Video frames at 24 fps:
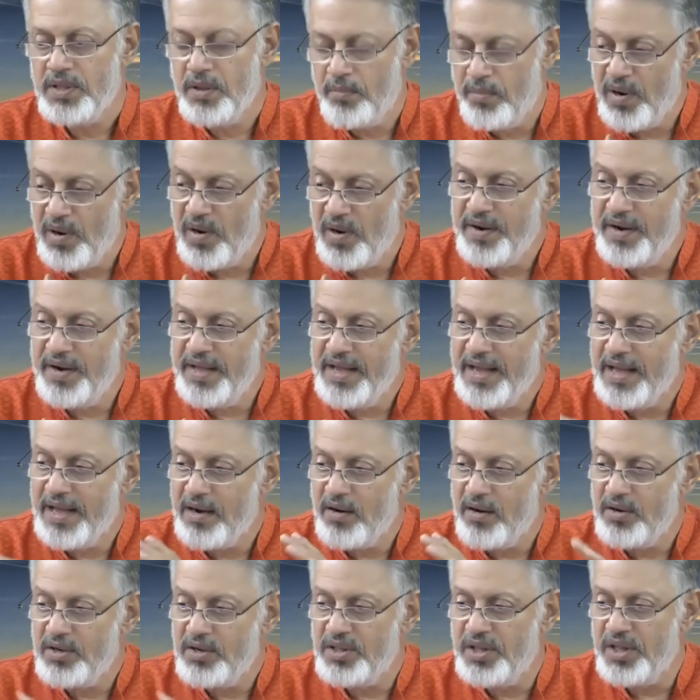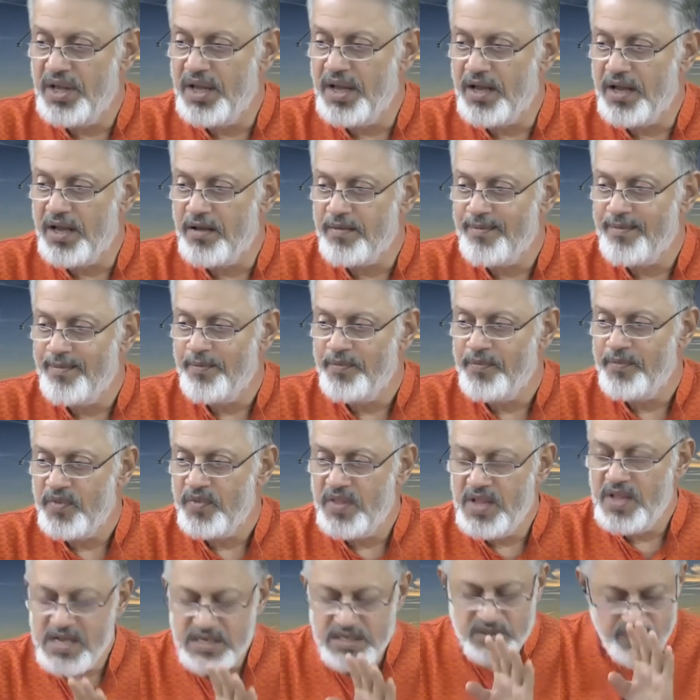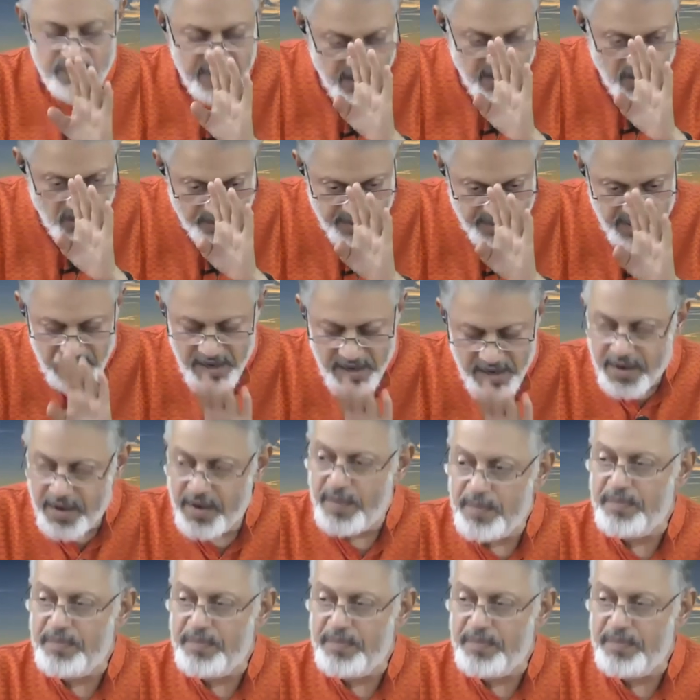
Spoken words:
The body cannot think. This we have been